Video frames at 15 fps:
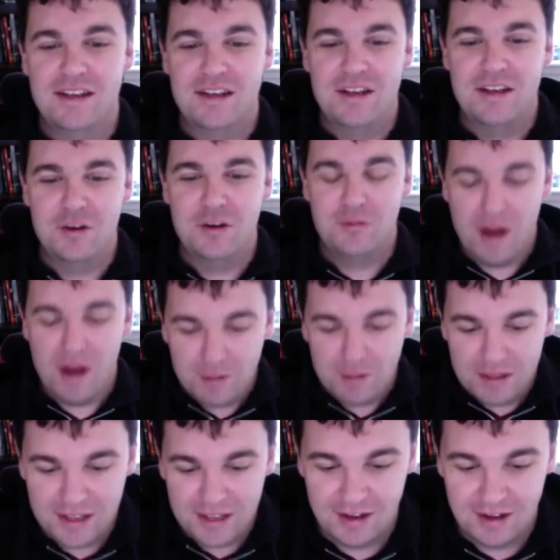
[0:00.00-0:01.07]
You're probably
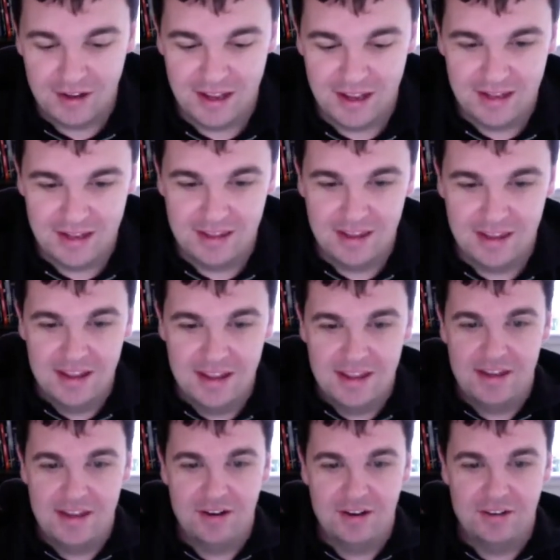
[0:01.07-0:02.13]
little and
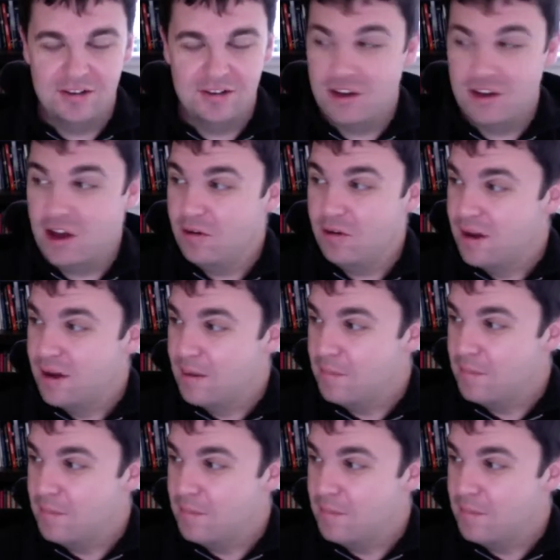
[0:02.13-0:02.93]
there's, you know,